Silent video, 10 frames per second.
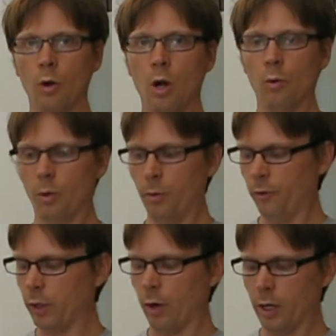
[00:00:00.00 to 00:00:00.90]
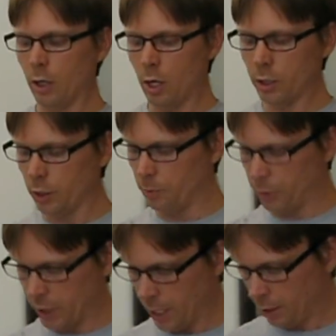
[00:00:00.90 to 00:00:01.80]
We're moving right along to the
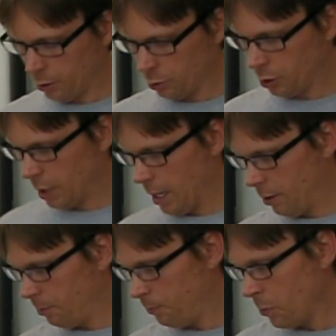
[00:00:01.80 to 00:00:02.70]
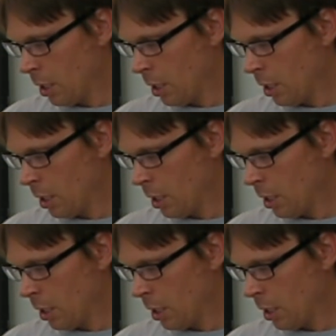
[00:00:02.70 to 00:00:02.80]
potatoes now.